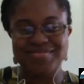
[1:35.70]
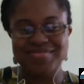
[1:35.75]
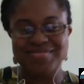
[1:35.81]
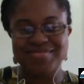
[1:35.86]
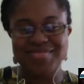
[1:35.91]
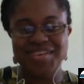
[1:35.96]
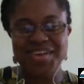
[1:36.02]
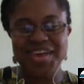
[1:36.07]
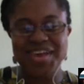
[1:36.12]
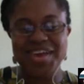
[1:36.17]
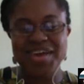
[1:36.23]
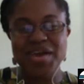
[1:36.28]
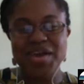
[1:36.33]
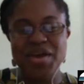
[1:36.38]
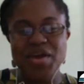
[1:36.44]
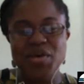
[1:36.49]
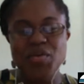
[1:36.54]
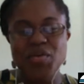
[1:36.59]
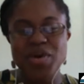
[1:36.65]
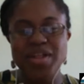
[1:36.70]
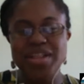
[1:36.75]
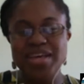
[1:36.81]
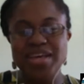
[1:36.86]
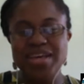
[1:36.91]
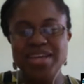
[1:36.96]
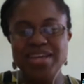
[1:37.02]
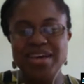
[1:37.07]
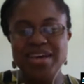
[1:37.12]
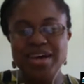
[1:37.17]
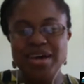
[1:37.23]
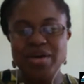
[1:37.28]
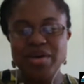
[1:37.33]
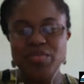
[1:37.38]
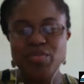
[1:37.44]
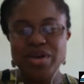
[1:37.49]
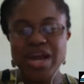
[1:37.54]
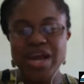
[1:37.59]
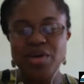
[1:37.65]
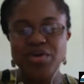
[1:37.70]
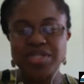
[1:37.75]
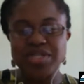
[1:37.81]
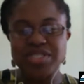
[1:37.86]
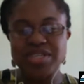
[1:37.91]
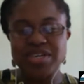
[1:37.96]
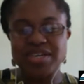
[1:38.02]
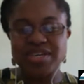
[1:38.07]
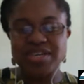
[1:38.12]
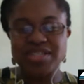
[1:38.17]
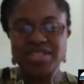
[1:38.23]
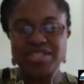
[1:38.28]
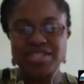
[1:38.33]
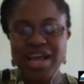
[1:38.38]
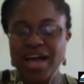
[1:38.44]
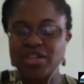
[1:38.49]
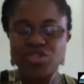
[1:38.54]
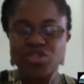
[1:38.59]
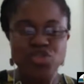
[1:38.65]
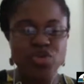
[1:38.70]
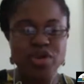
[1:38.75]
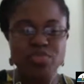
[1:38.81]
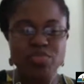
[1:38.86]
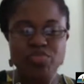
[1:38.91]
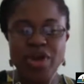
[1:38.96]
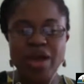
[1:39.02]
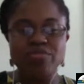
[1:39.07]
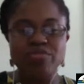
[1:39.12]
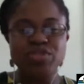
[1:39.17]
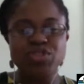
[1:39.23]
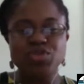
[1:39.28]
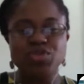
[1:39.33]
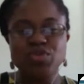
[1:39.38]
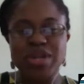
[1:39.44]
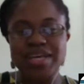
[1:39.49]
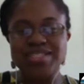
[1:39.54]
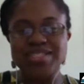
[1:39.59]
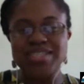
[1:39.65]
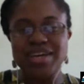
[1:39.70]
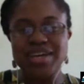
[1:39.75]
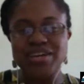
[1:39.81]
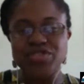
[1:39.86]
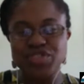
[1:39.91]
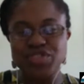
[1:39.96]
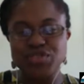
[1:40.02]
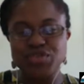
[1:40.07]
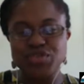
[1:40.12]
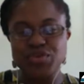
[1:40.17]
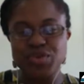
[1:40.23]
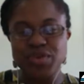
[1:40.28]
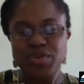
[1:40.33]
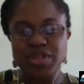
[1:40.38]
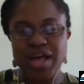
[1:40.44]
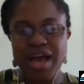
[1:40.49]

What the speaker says: Okay. Well, when I was a child, you know, in primary school and secondary school,